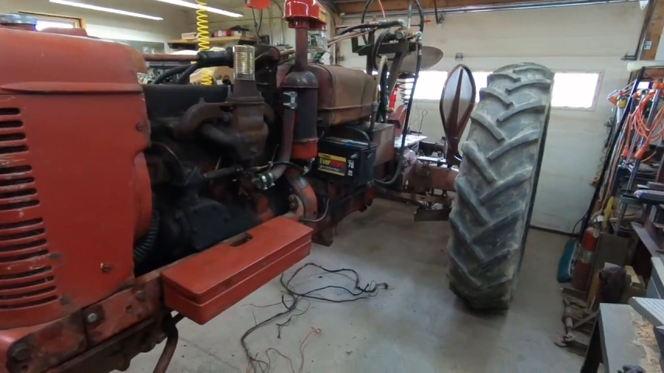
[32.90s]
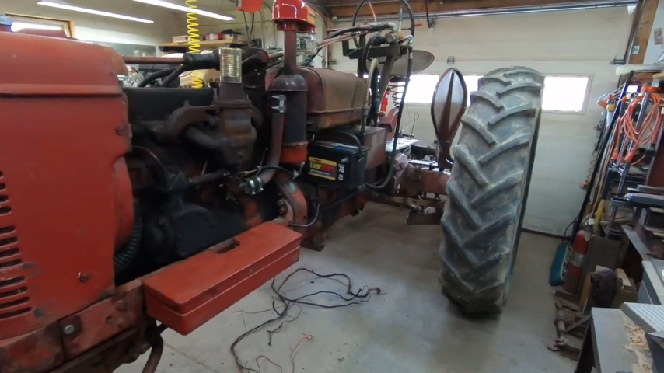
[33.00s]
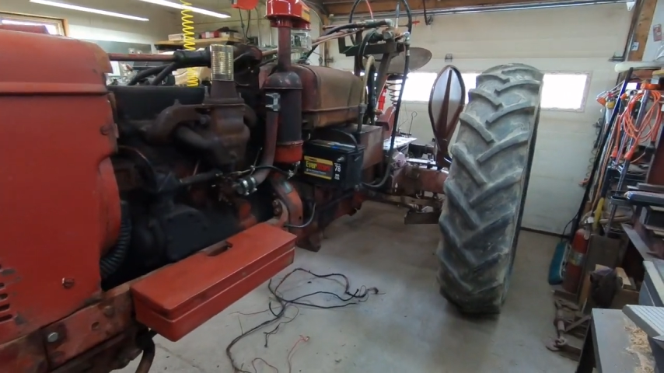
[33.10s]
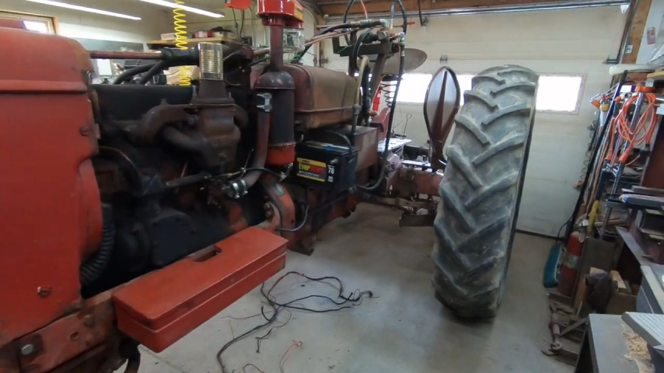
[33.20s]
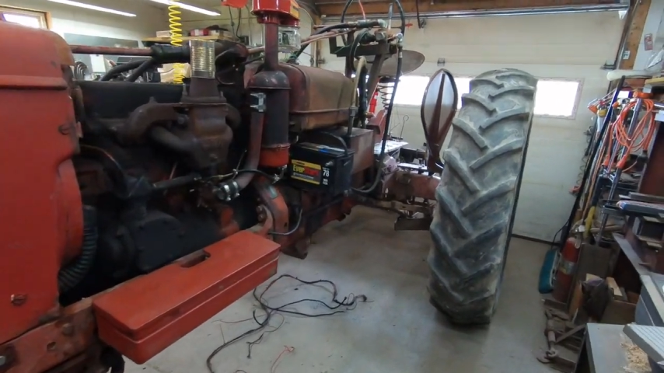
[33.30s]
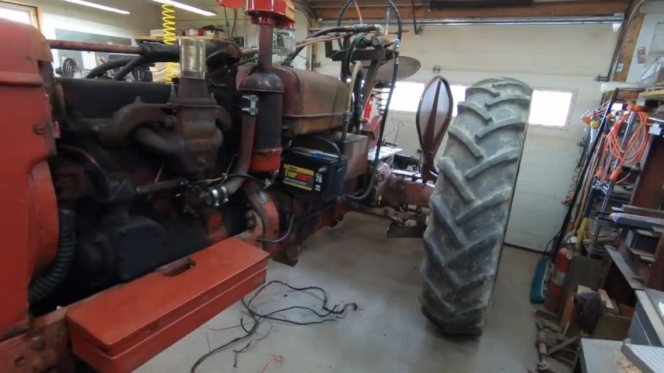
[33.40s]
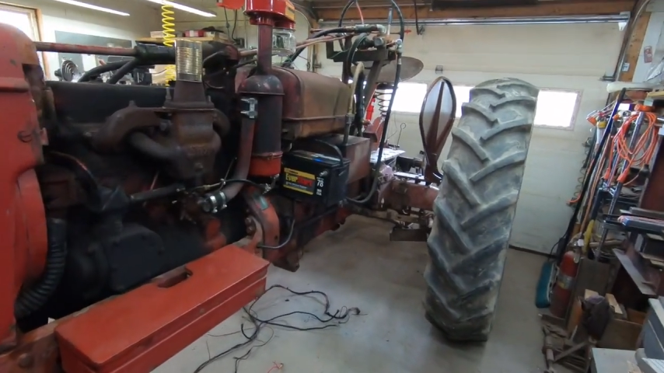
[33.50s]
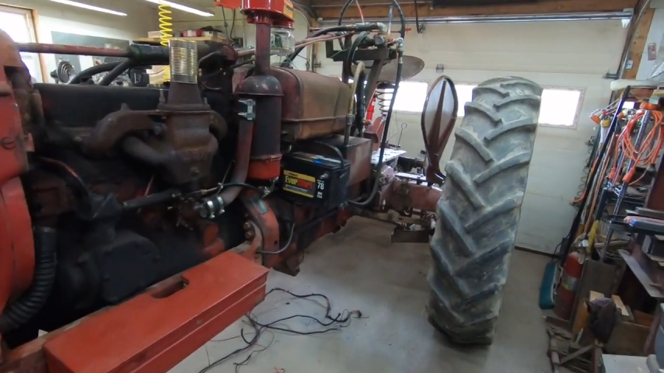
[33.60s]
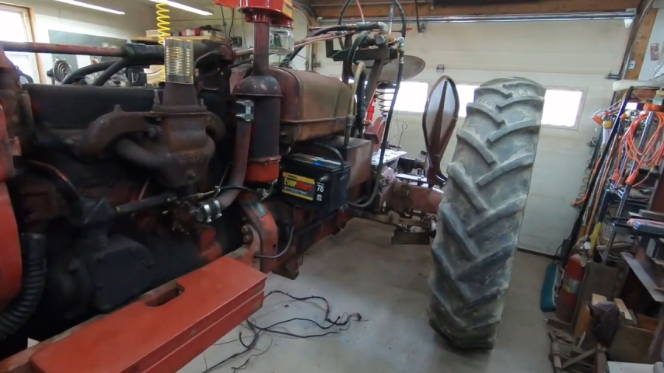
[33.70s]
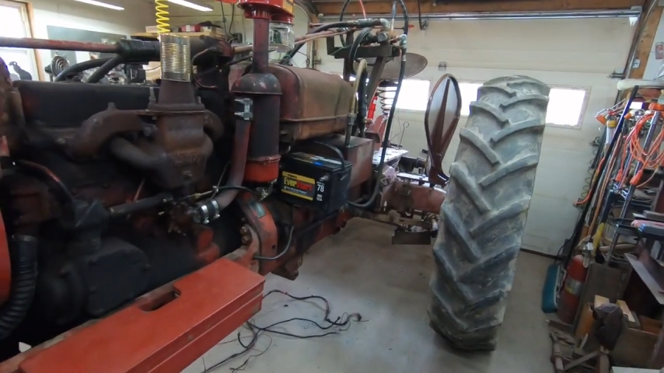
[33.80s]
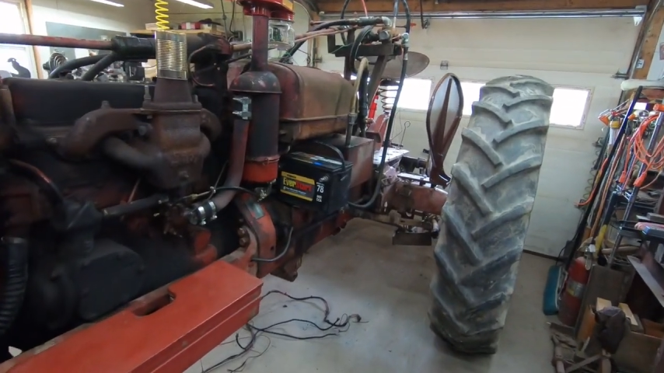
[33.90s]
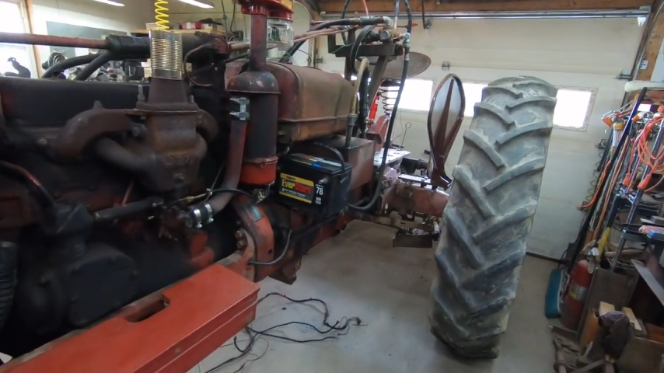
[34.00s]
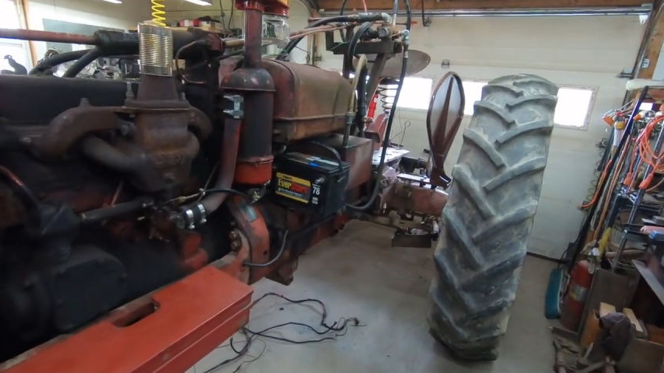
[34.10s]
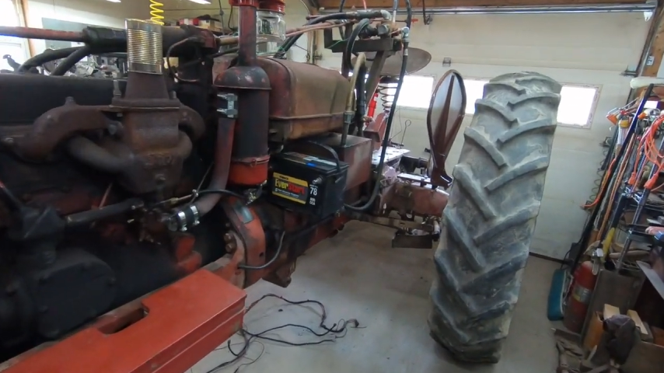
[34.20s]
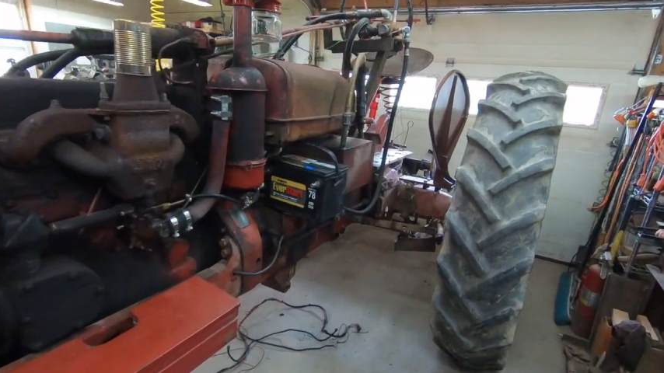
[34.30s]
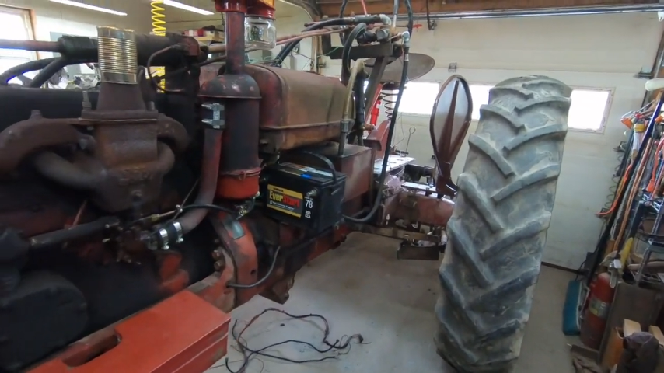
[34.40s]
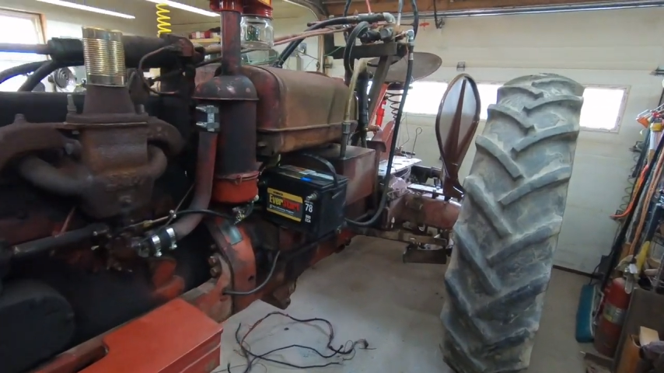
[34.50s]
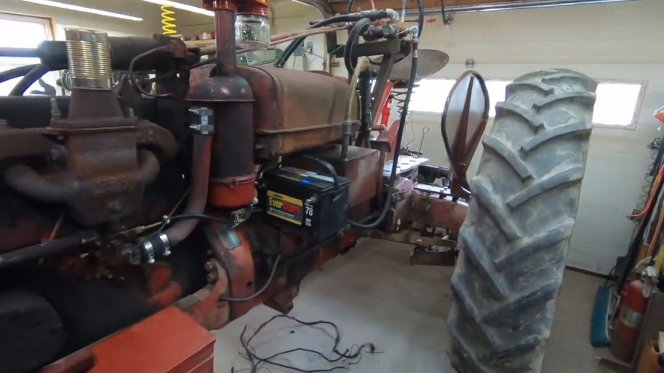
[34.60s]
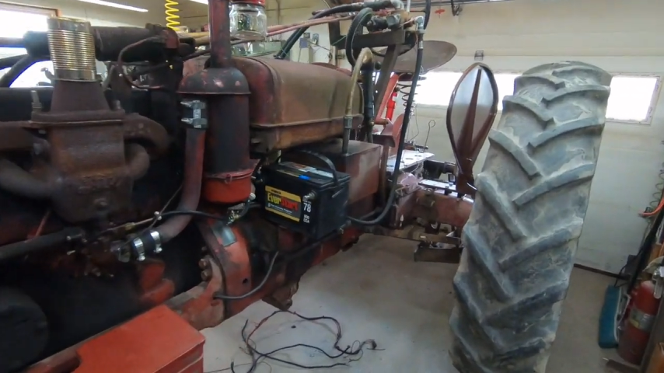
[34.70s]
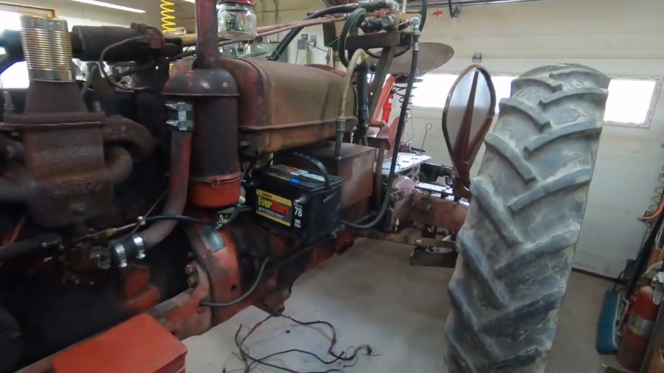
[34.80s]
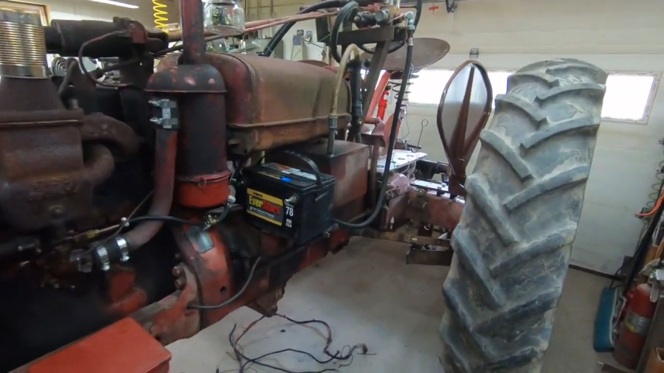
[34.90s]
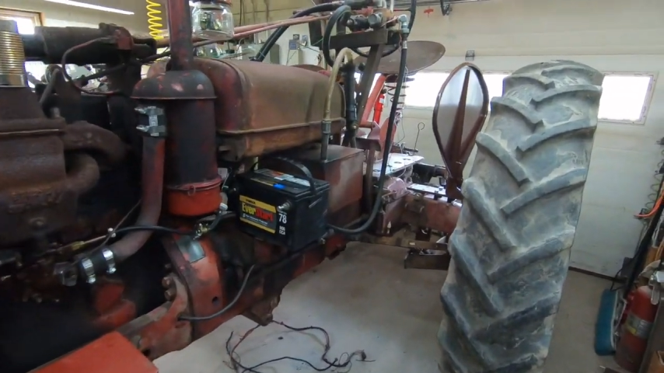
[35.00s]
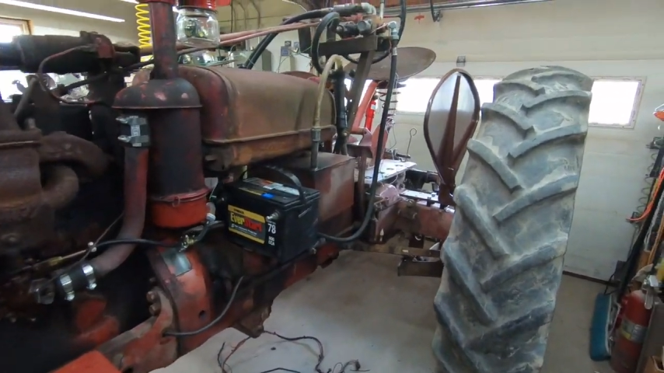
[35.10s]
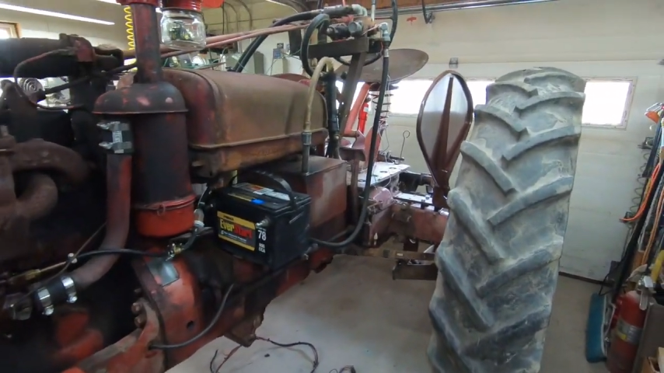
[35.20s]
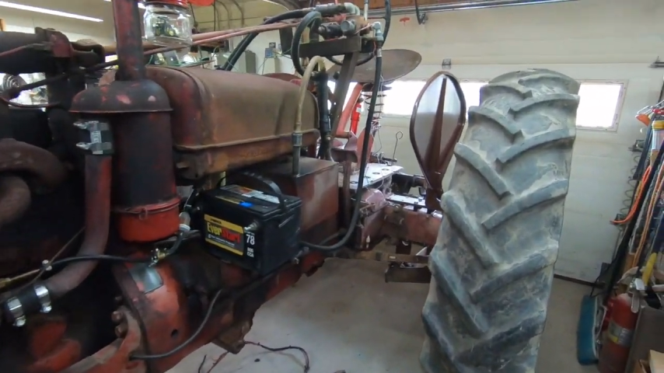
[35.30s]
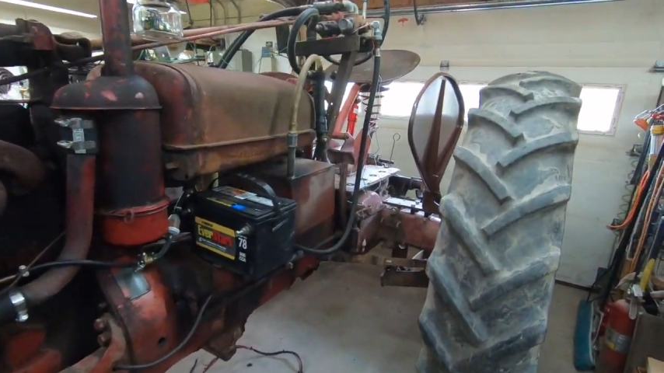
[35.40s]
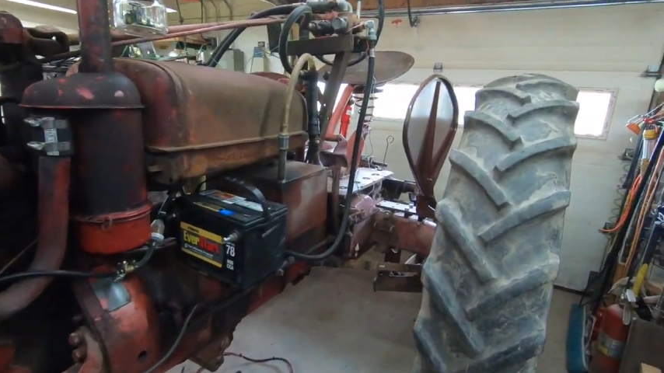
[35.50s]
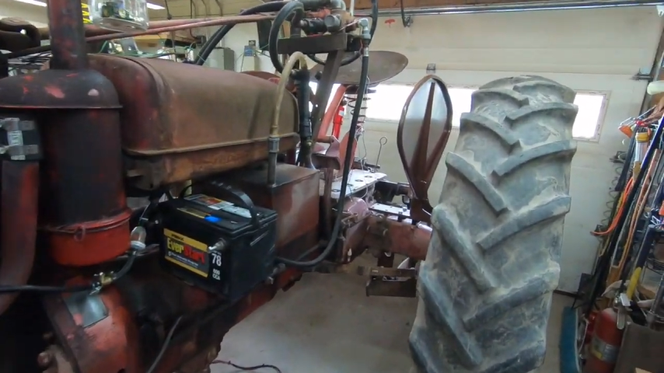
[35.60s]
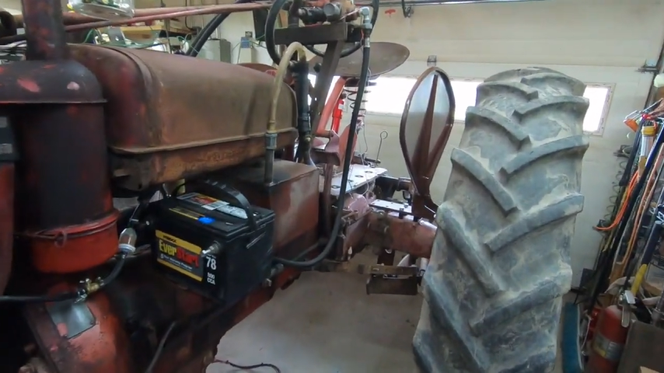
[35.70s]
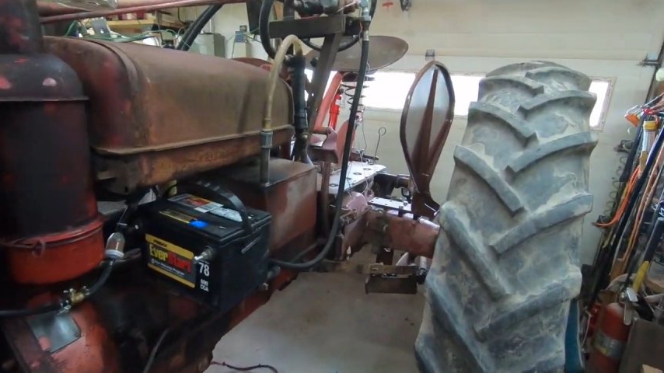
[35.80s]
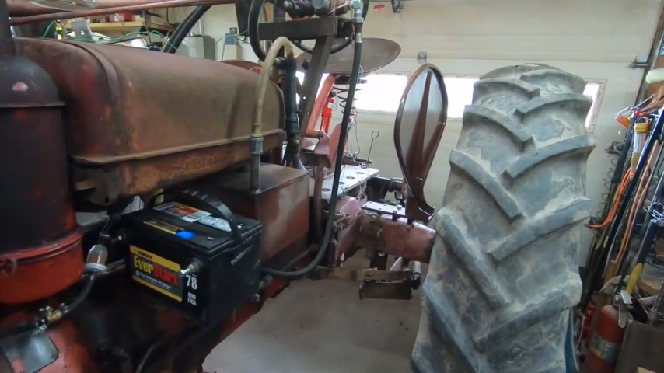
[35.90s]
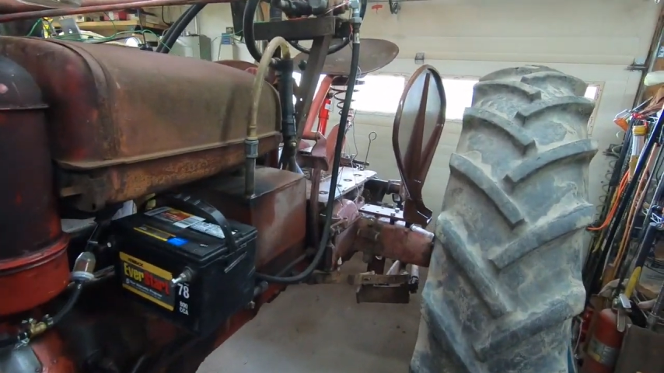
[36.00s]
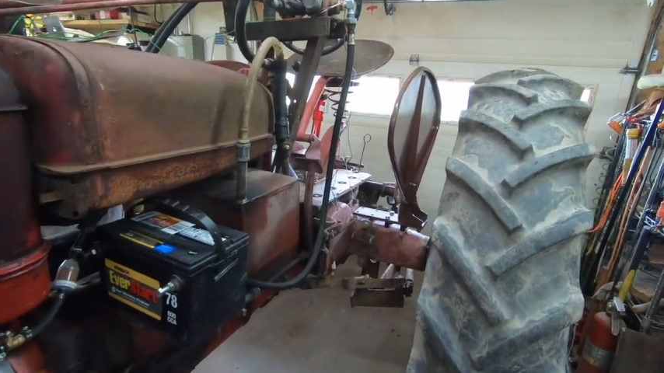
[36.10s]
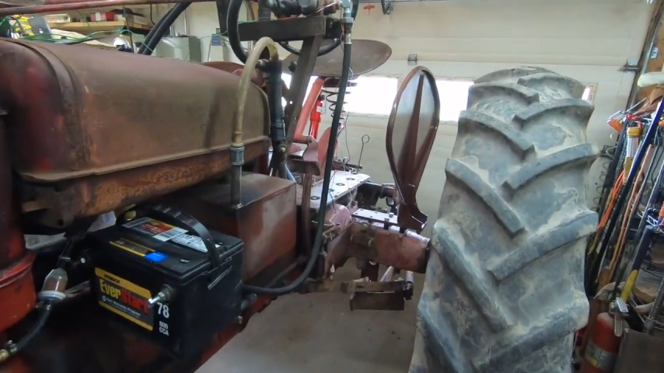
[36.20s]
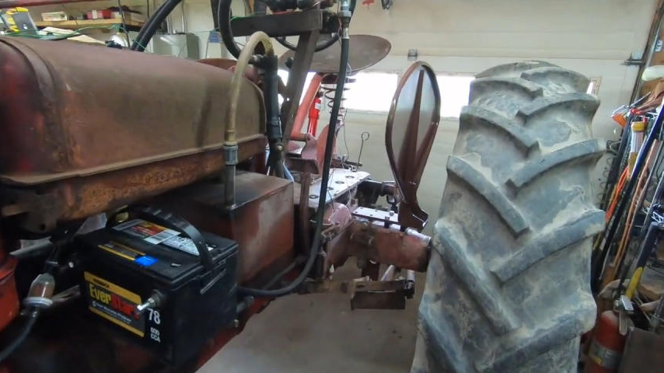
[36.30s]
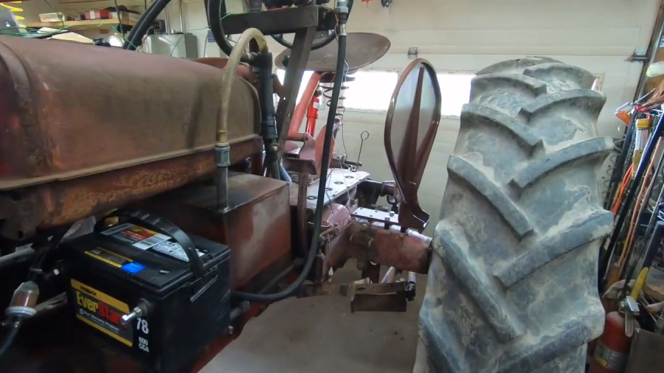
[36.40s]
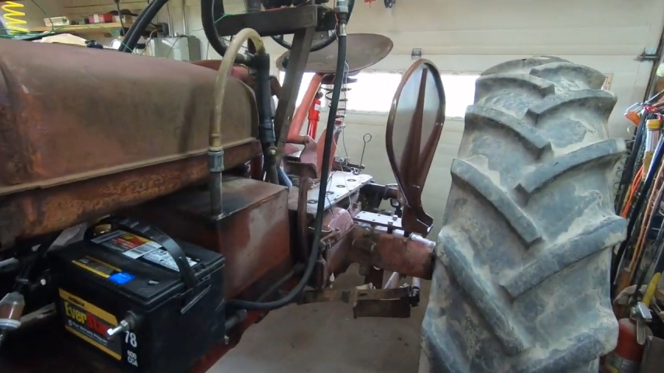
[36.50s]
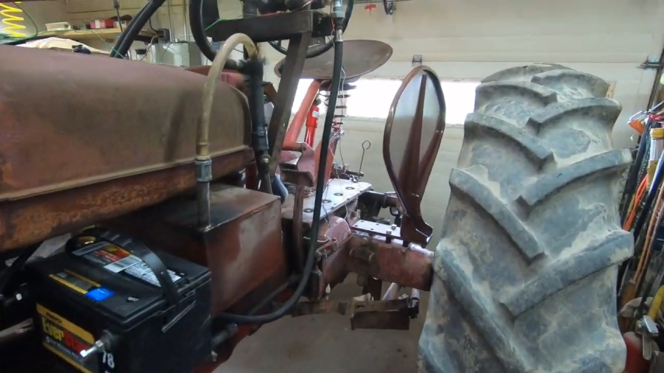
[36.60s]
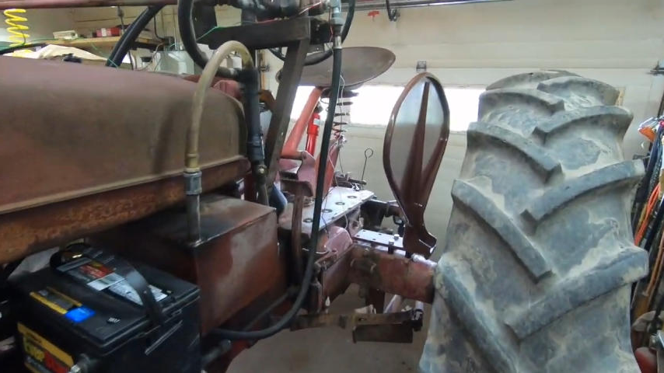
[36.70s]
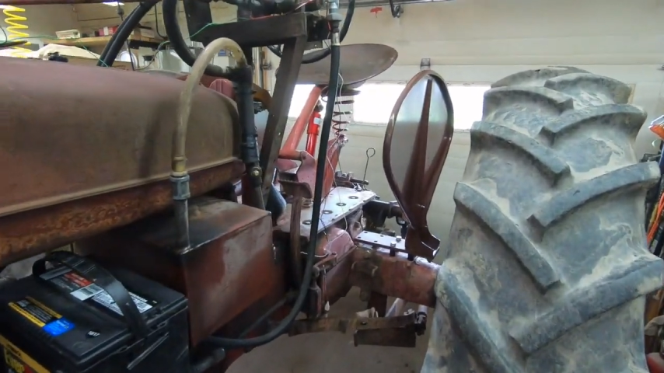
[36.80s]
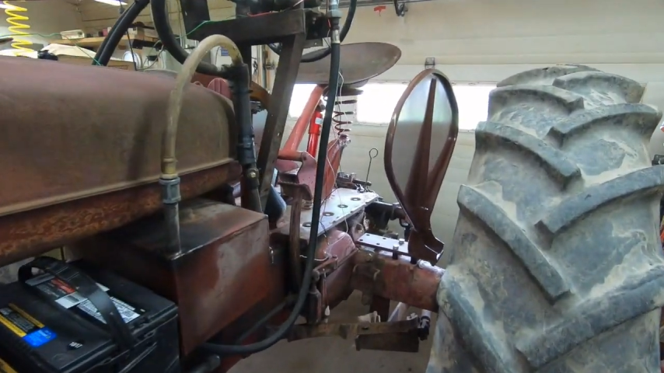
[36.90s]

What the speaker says: (no speaker visible)